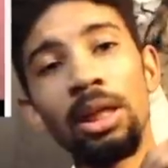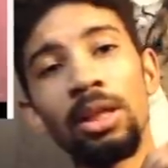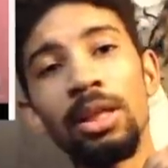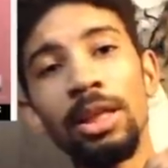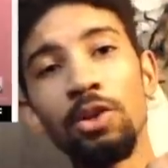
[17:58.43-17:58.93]

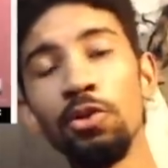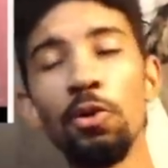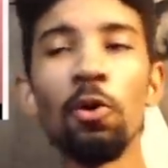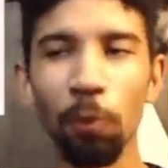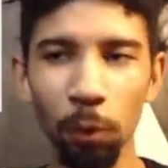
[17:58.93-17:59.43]
the
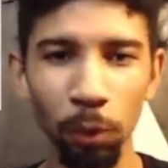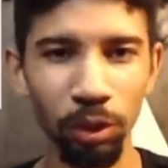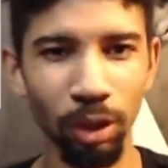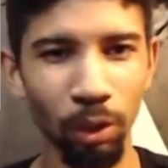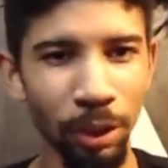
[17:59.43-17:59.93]
new
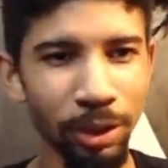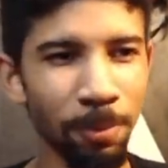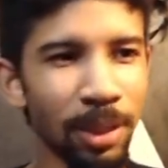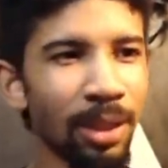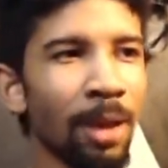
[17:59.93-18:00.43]
rules are going to
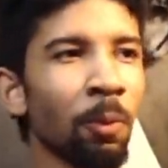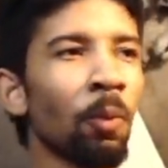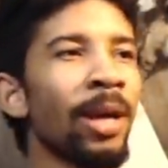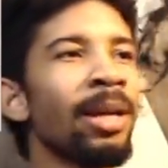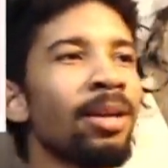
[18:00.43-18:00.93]
be that
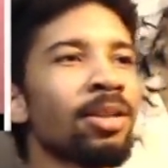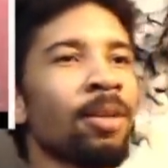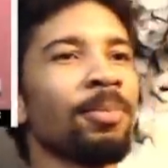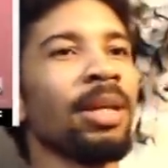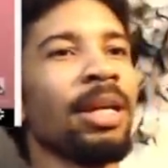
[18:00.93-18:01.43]
when
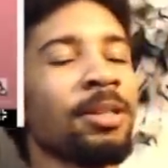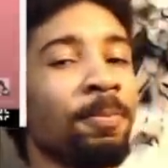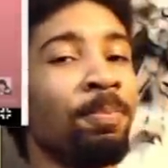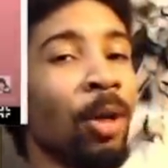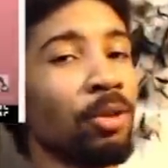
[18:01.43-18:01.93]
something is
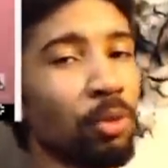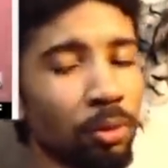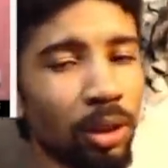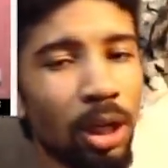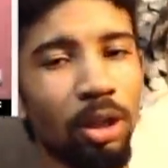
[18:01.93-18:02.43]

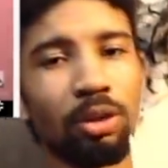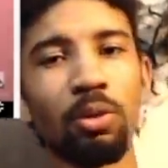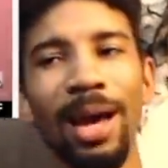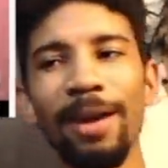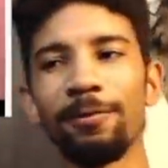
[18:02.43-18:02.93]
bundled, you
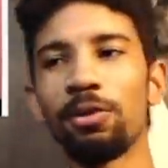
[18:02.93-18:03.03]
have